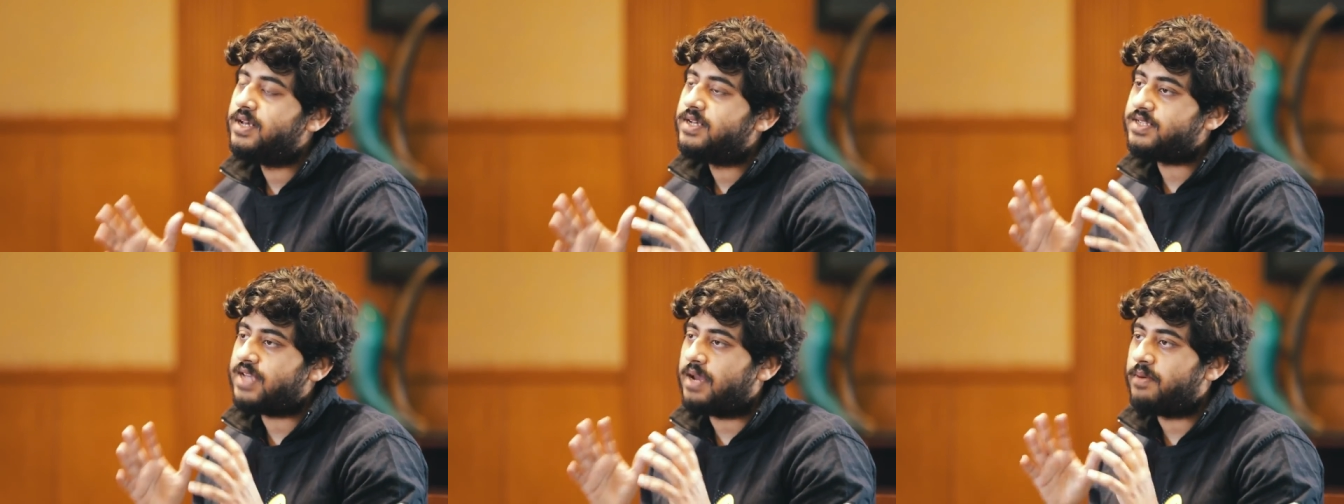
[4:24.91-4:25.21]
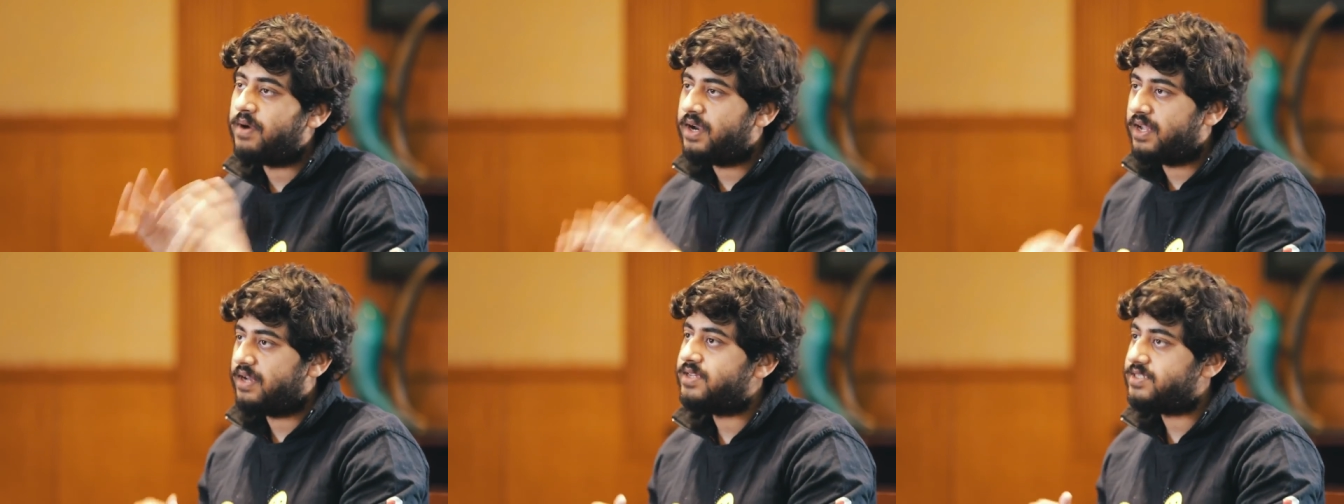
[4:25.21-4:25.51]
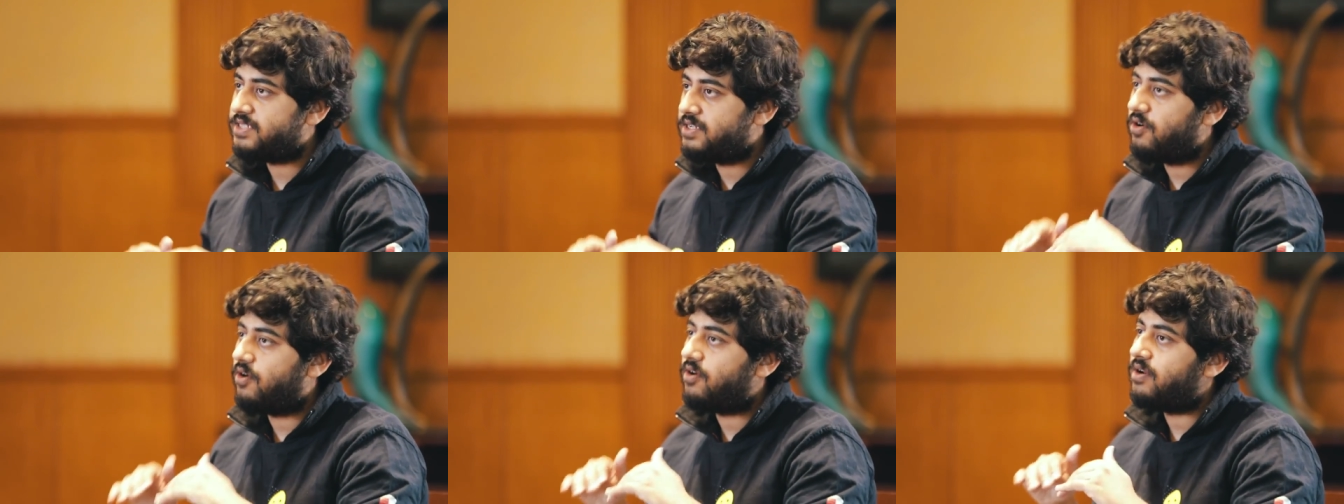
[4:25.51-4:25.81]

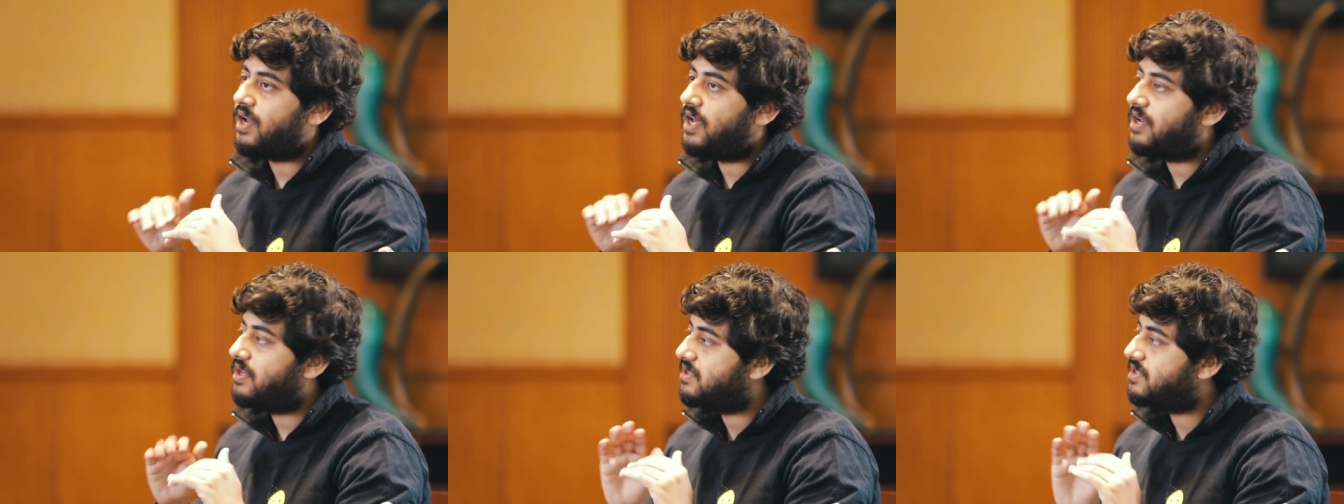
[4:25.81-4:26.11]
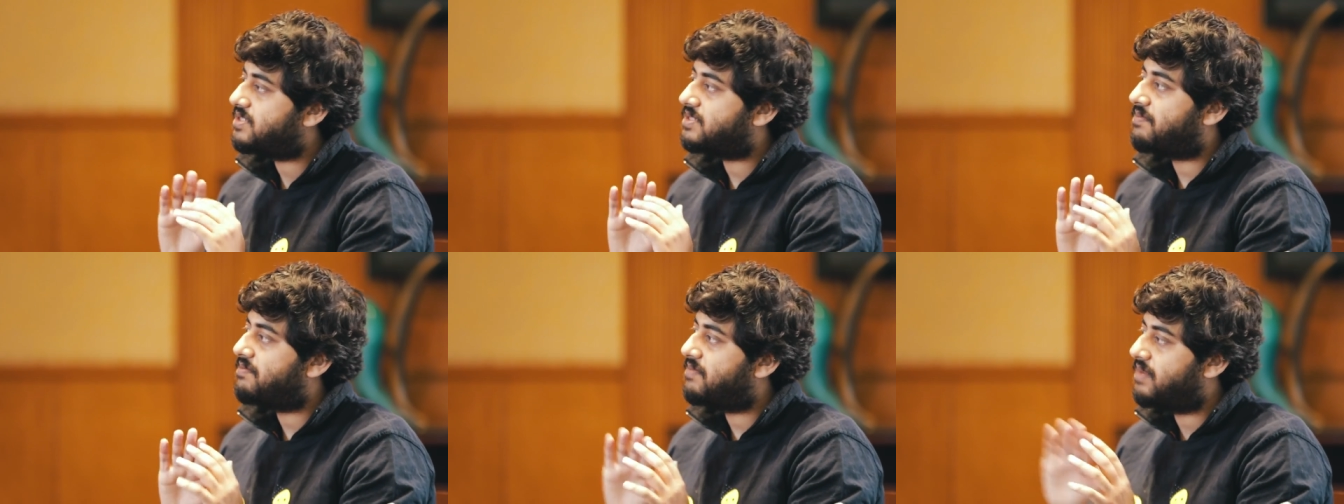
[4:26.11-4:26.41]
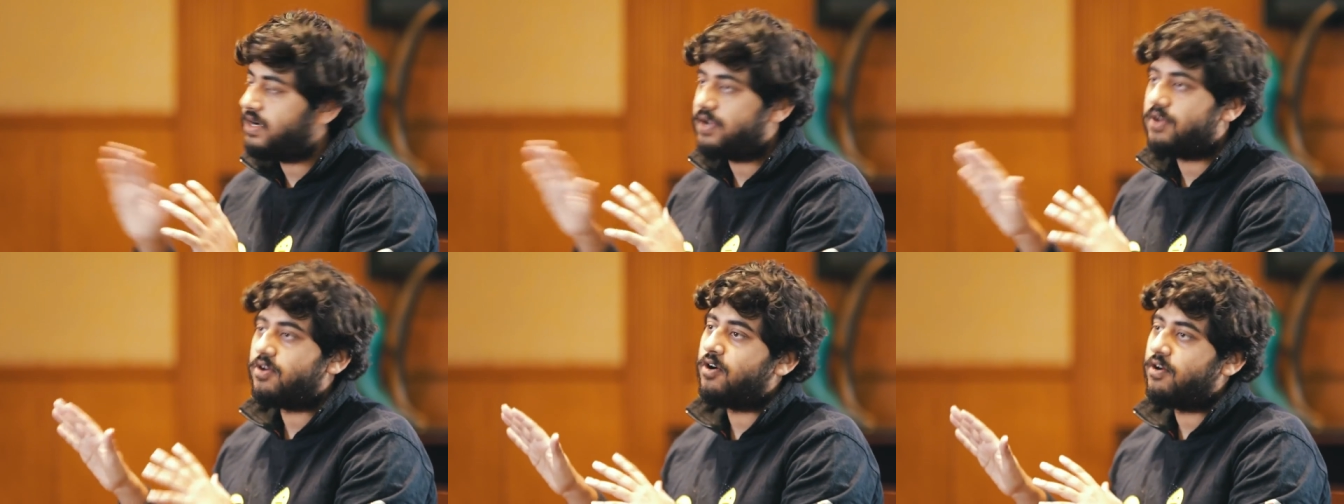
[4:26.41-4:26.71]
simultaneously online and they
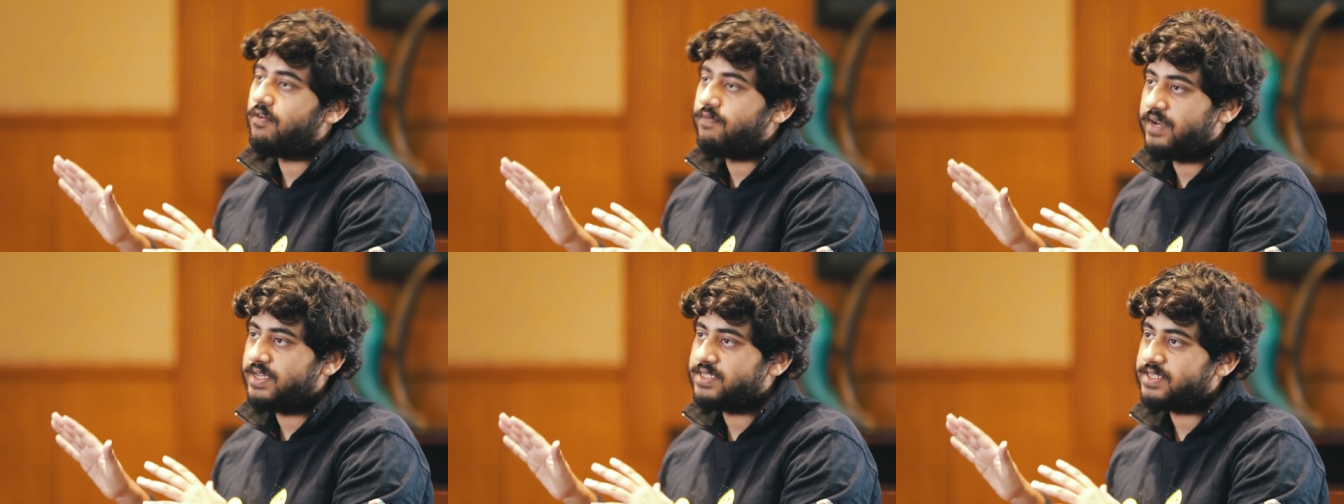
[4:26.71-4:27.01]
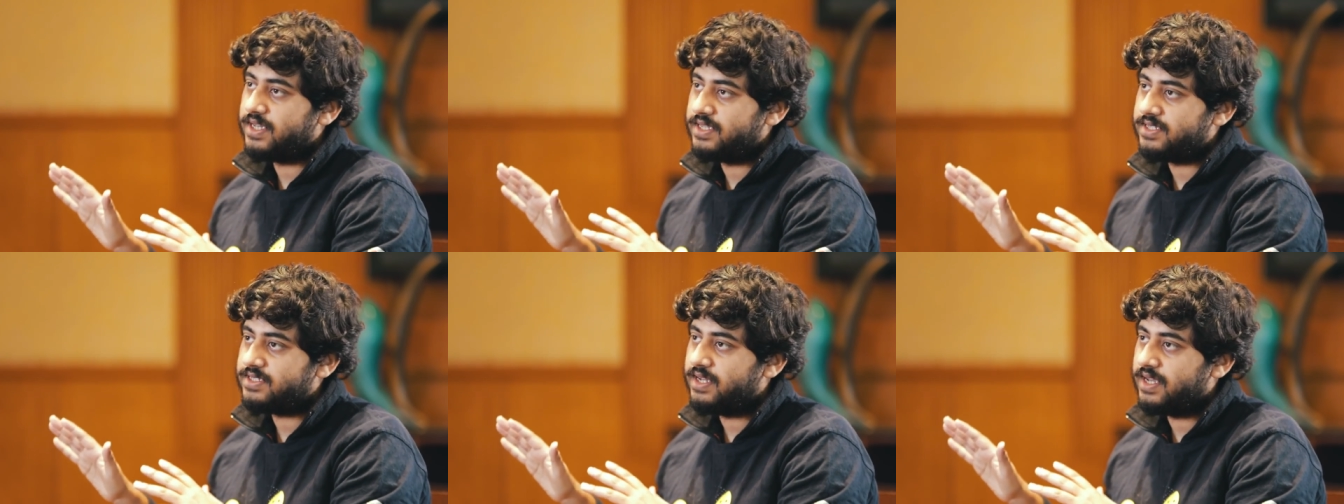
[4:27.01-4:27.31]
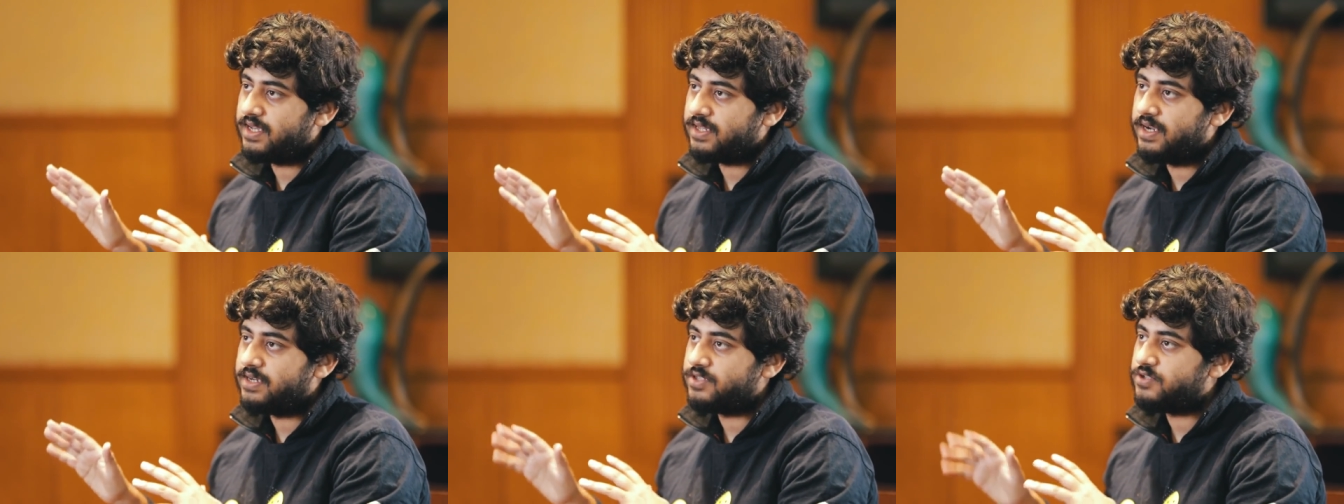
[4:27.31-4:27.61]
submit a lot of test cases
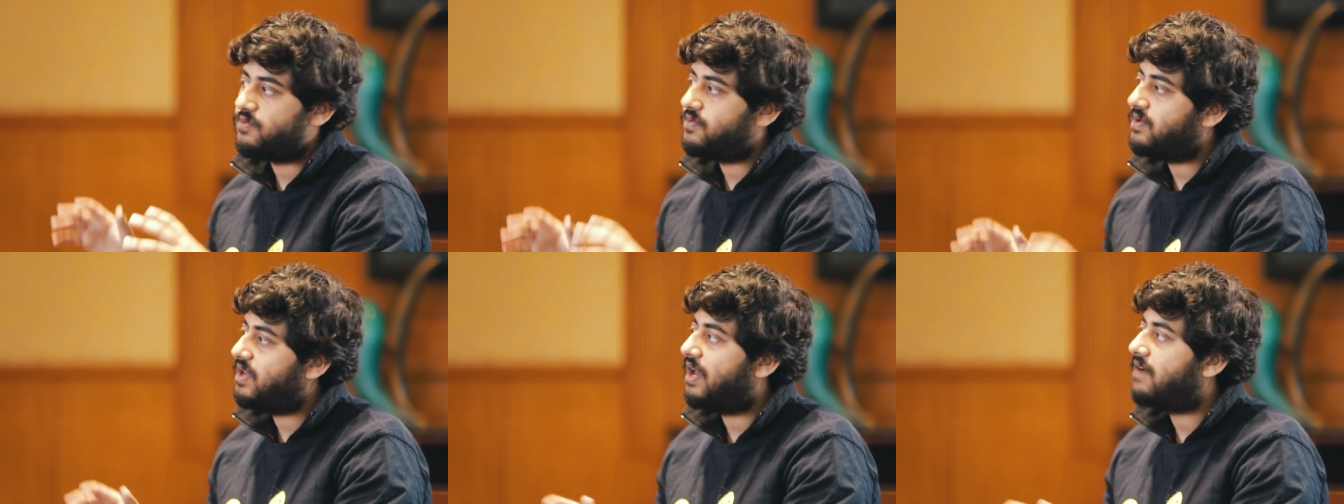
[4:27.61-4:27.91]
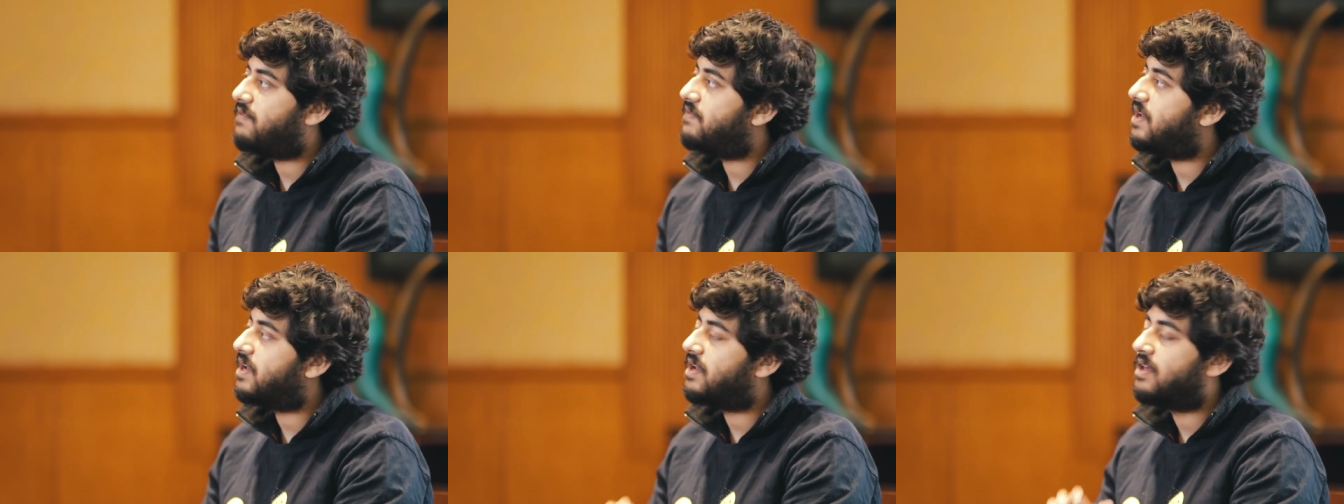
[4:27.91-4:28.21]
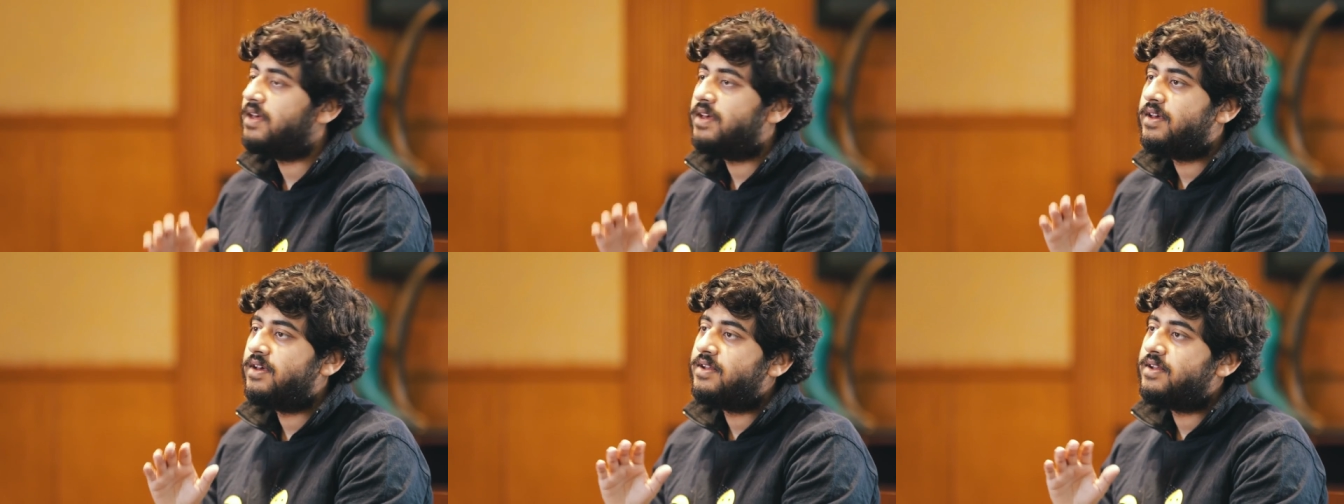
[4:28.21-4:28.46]
like that. So we have like